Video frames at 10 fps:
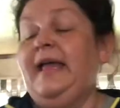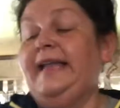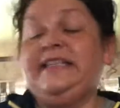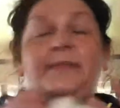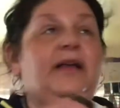
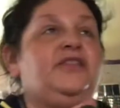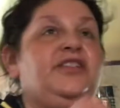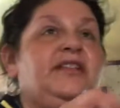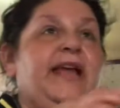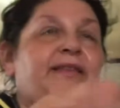it smells
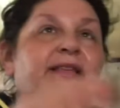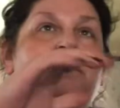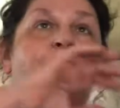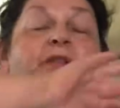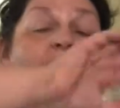just like this
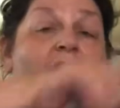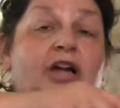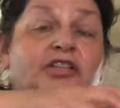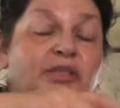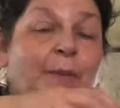
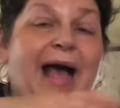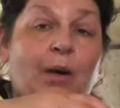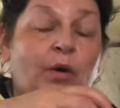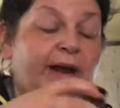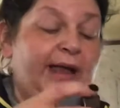large
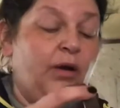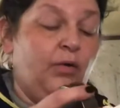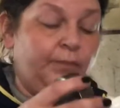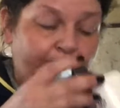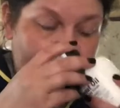spa one I
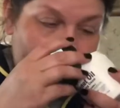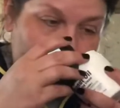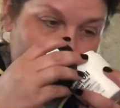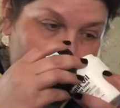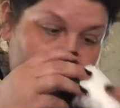own.
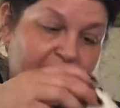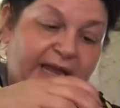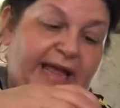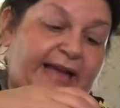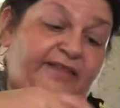
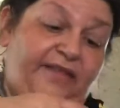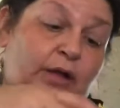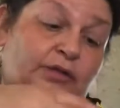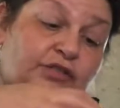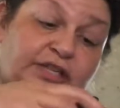And it
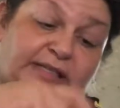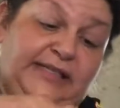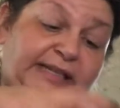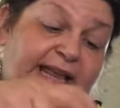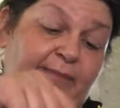felt just the
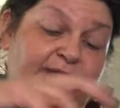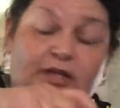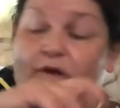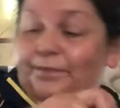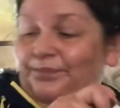same,
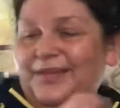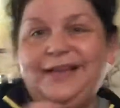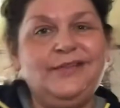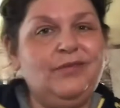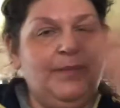so I
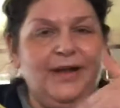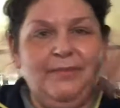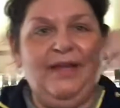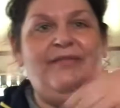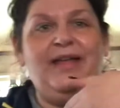just rub it on
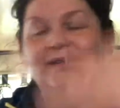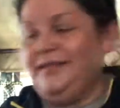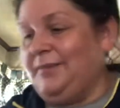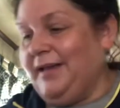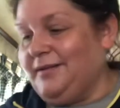my face,
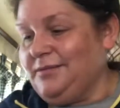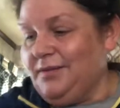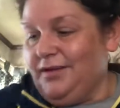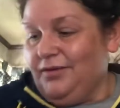to be honest with